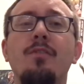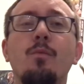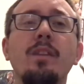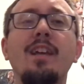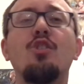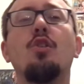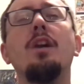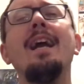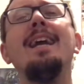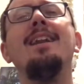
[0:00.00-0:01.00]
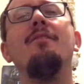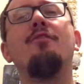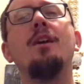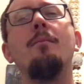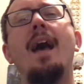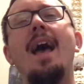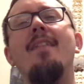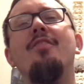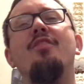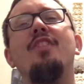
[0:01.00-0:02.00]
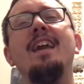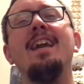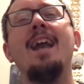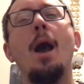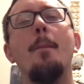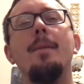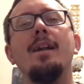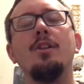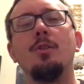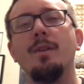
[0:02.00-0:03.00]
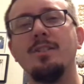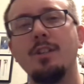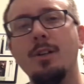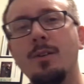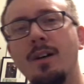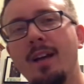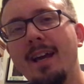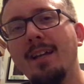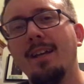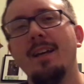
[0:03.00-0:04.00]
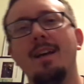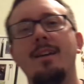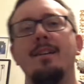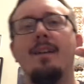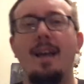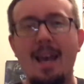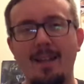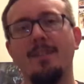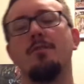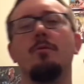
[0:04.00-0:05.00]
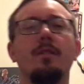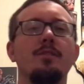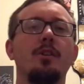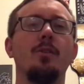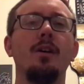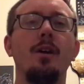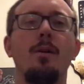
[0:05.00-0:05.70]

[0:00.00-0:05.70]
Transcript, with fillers: with a trade from the better Lorenzo, aka Alex Lorenzo.